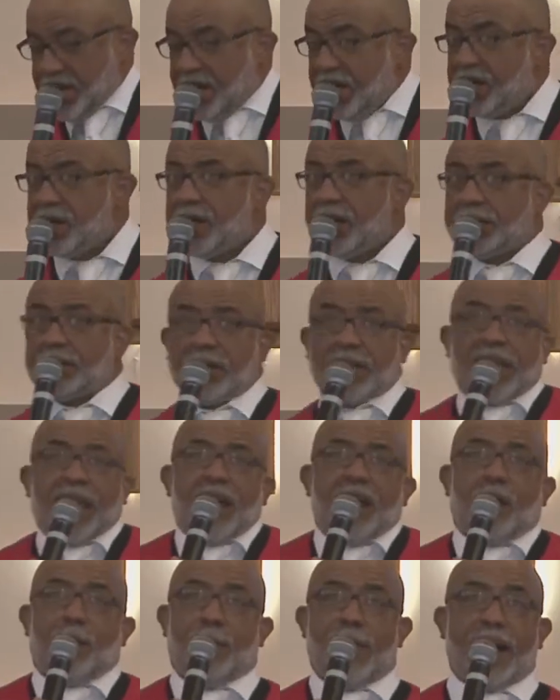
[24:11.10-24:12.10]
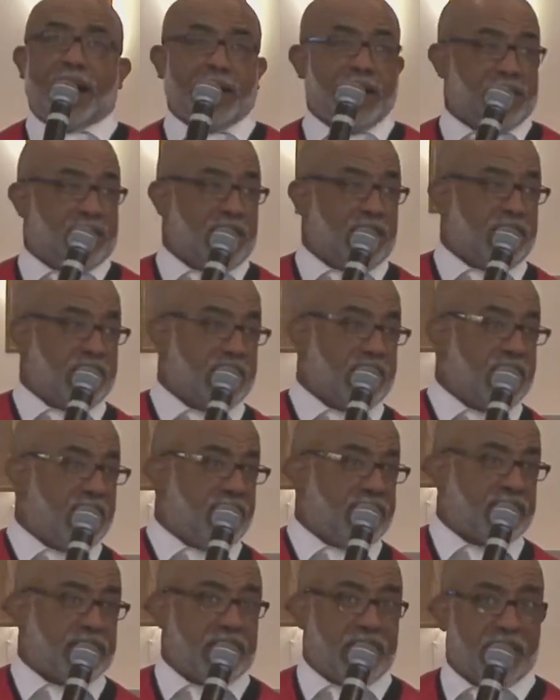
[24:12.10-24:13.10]
You have to care about each other
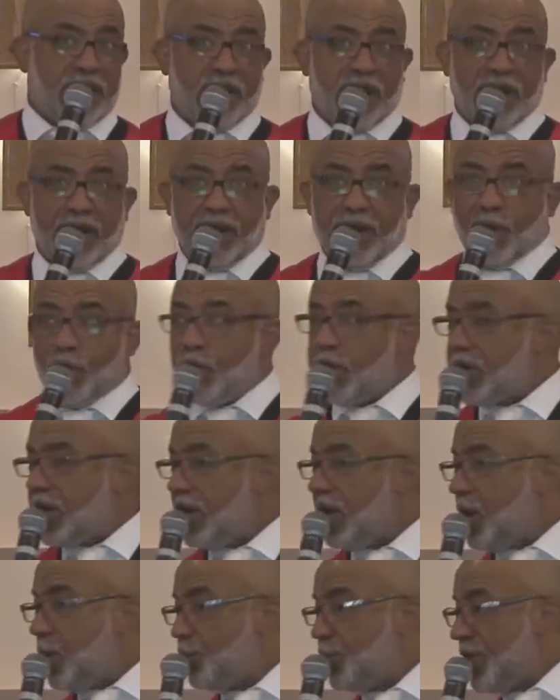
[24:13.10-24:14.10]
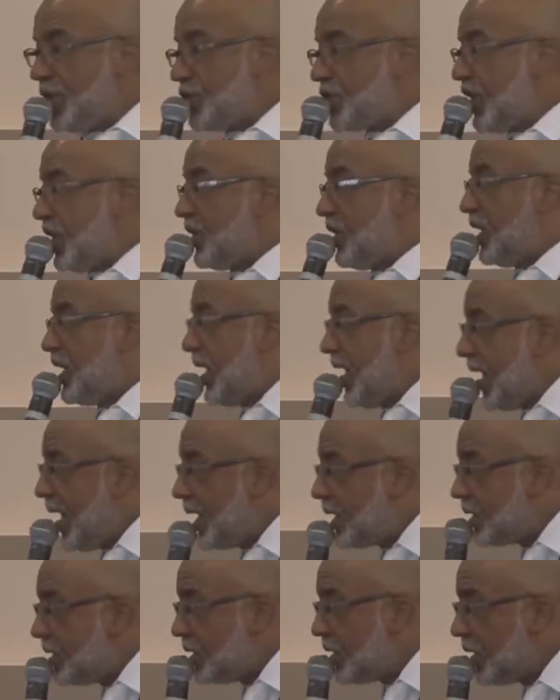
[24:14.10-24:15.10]
enough to want to help each other
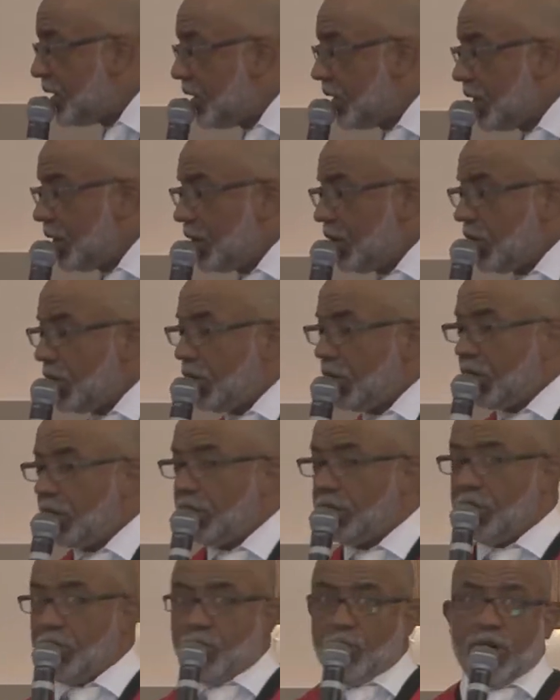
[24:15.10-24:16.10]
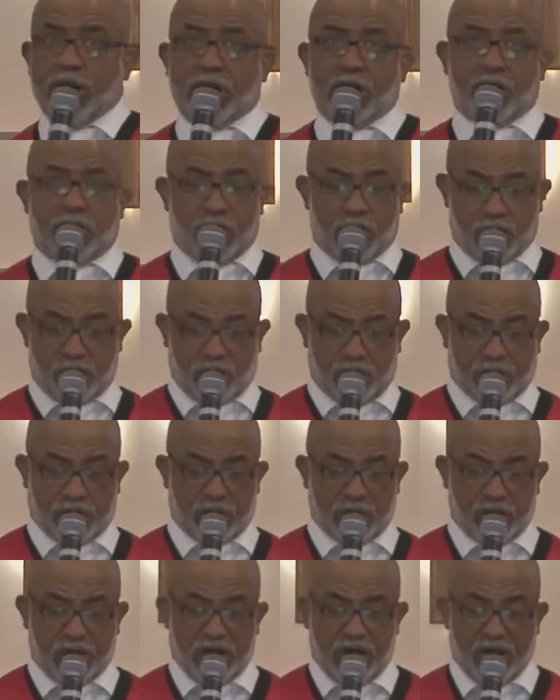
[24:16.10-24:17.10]
get the
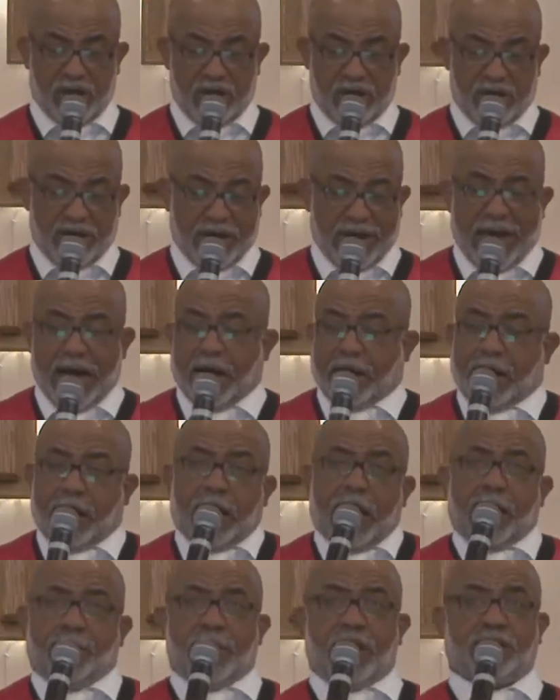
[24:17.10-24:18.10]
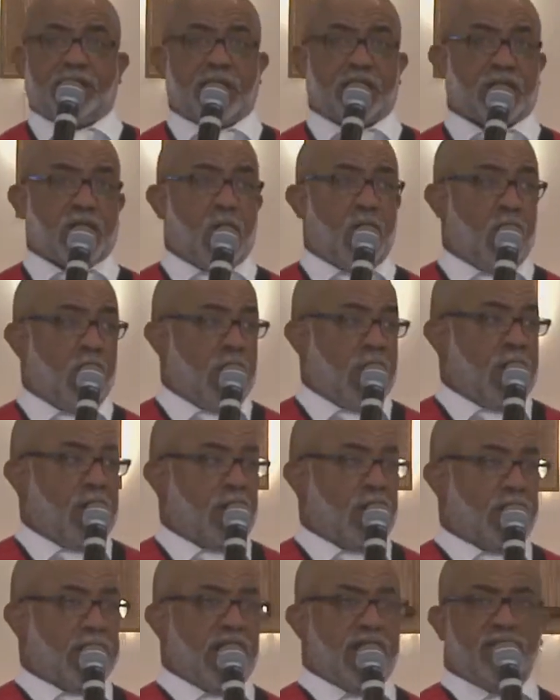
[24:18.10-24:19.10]
wrinkles out. I, am not just going to
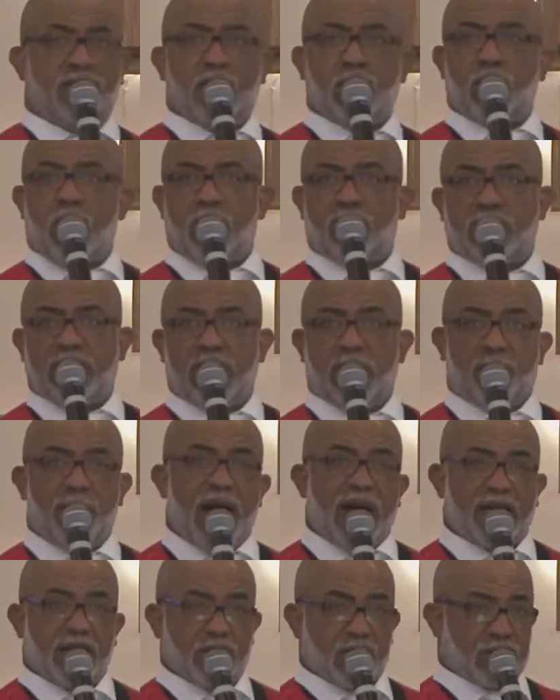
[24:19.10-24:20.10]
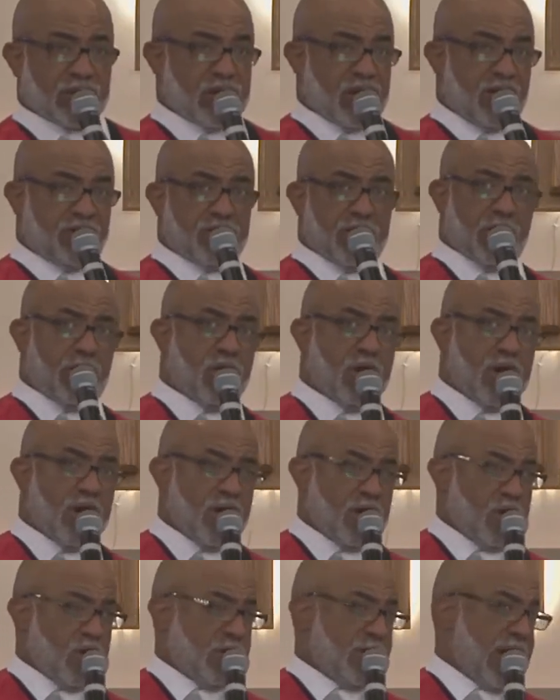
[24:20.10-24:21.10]
leave you over there by yourself. You,
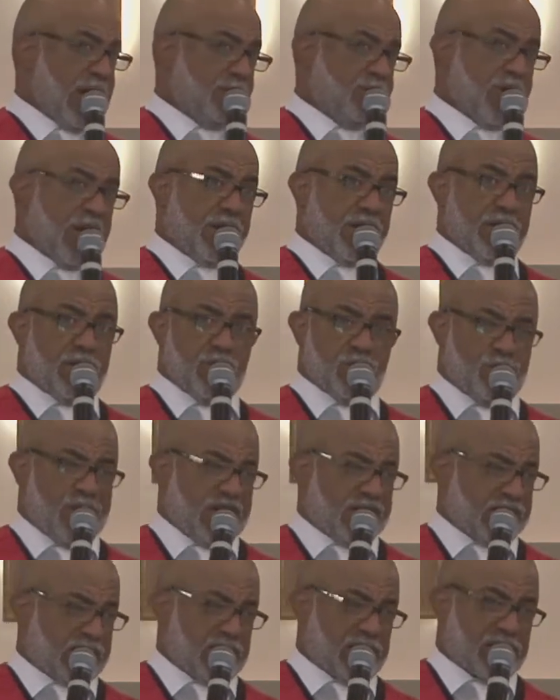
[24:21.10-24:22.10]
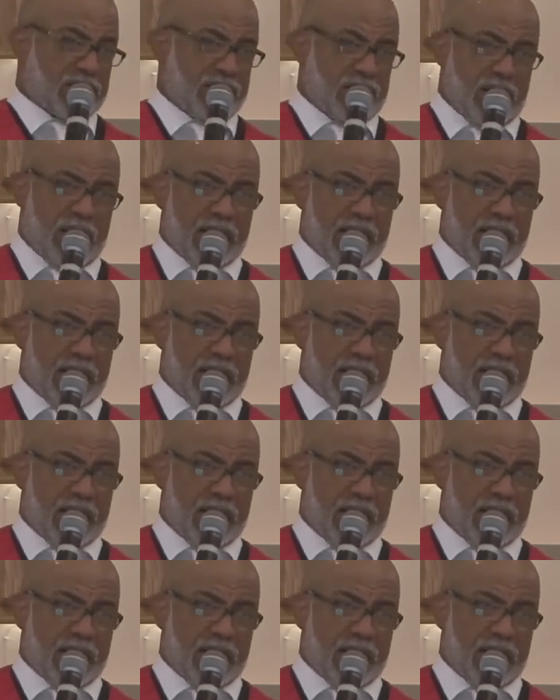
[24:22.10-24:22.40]
you're my brother, you my sister.